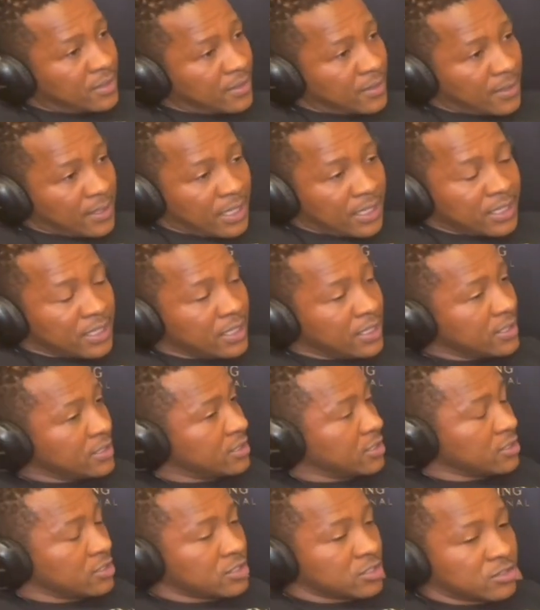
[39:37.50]

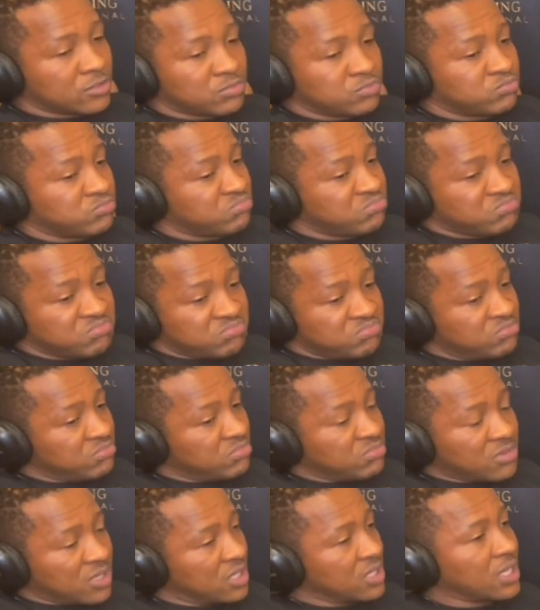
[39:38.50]
Anelisa just,
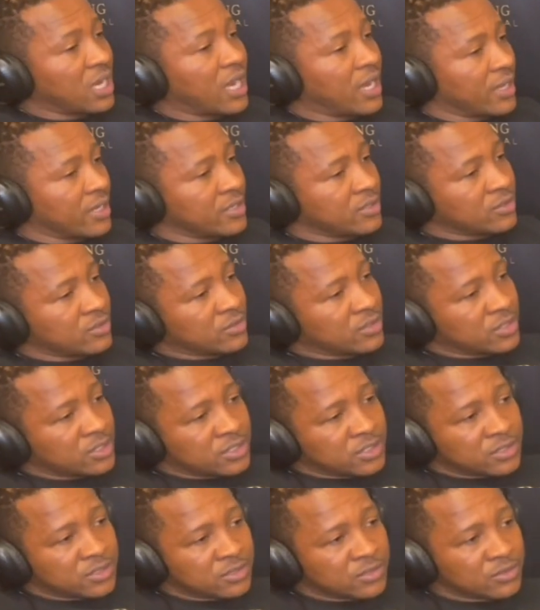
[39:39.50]
I gotta do
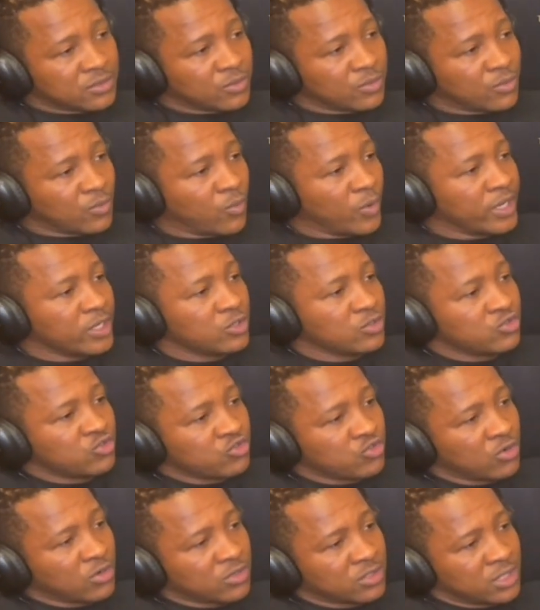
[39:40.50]
this? Where do you
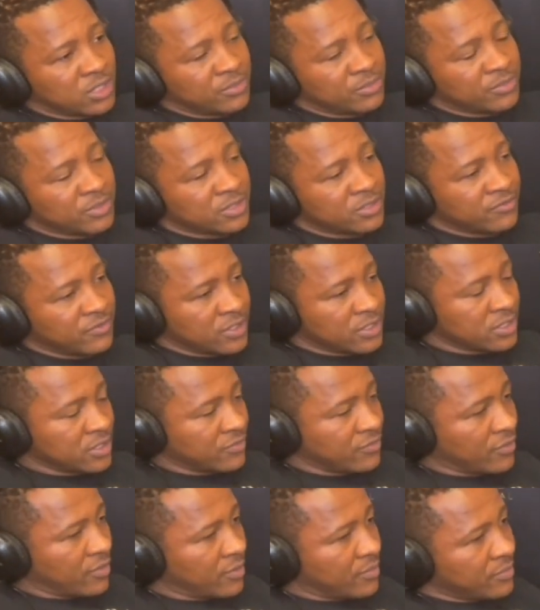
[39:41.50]
draw that
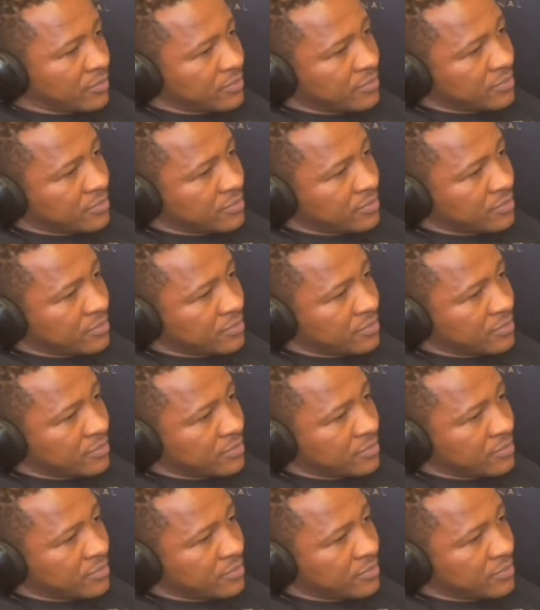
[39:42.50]
motivation from?